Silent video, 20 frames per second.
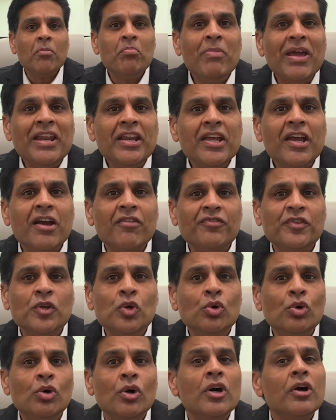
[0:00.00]
many of
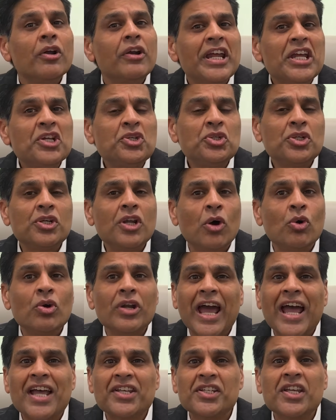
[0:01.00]
you reached out
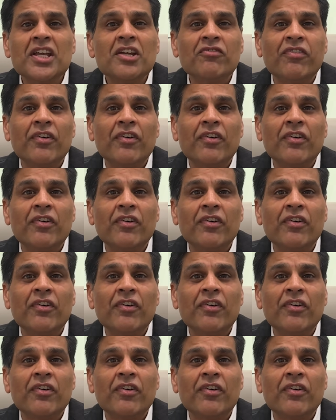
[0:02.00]
asking